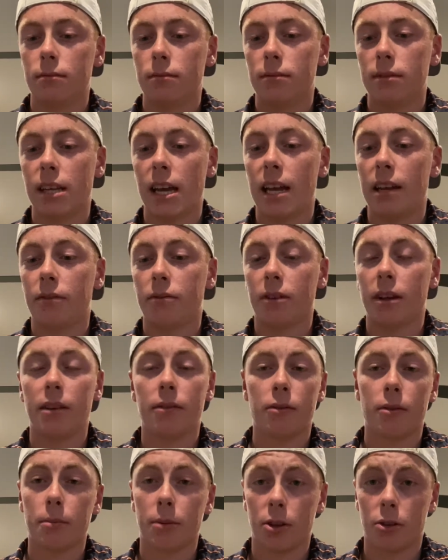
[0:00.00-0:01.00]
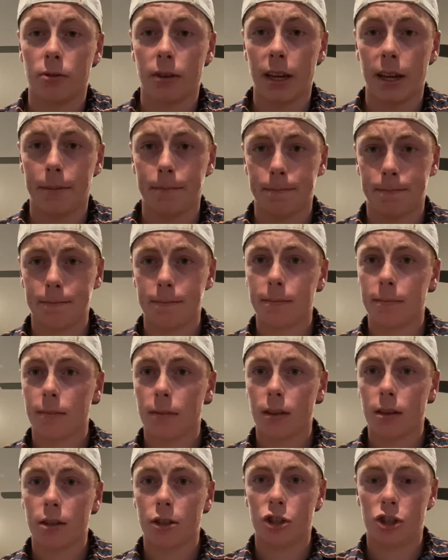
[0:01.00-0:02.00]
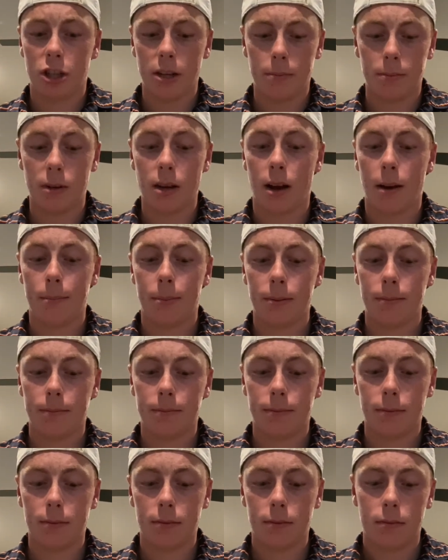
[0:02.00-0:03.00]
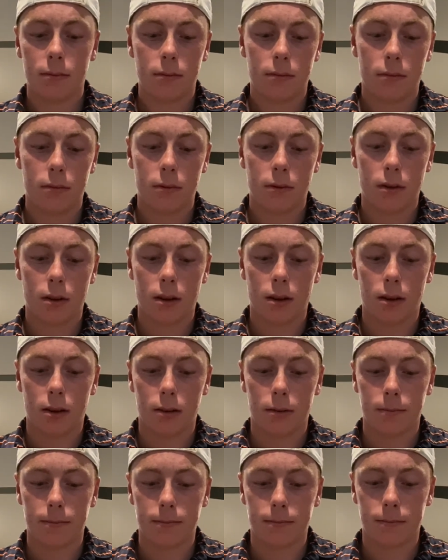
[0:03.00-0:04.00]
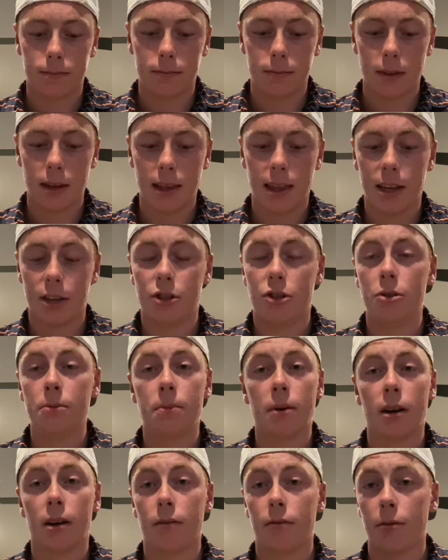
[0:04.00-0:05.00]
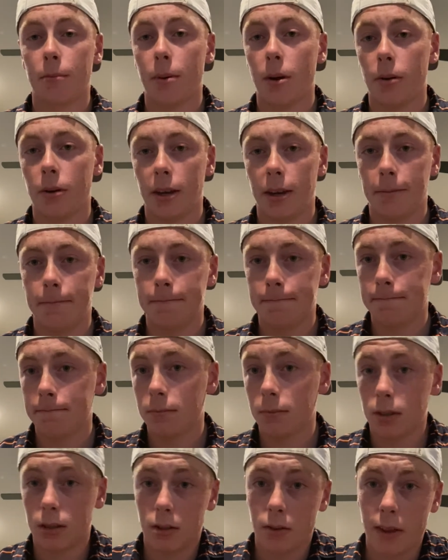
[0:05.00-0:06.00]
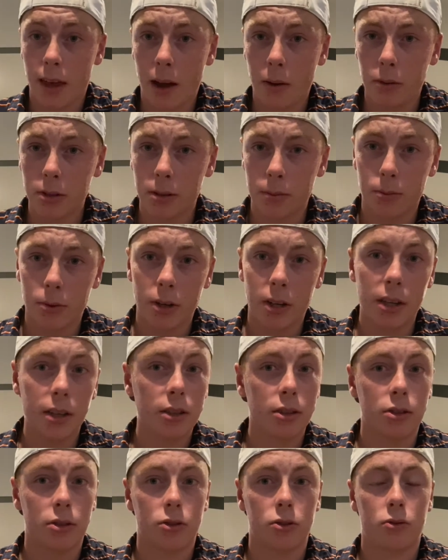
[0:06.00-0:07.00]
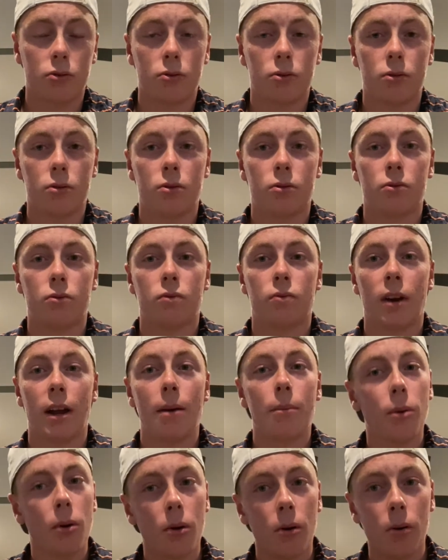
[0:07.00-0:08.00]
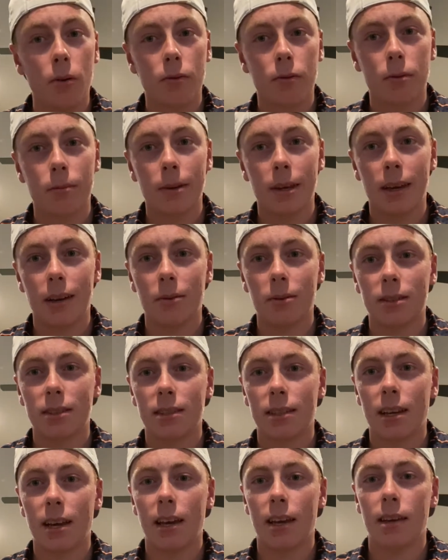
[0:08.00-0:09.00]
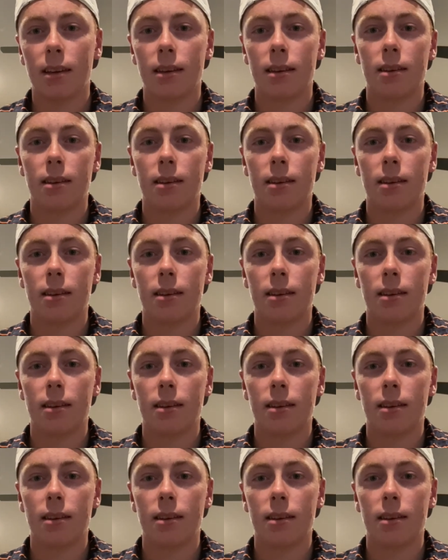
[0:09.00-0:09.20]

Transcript: 10 feet from the green, chipped up, and then 2-putted for bogey. So that was a pretty good scramble hole for me, I would say.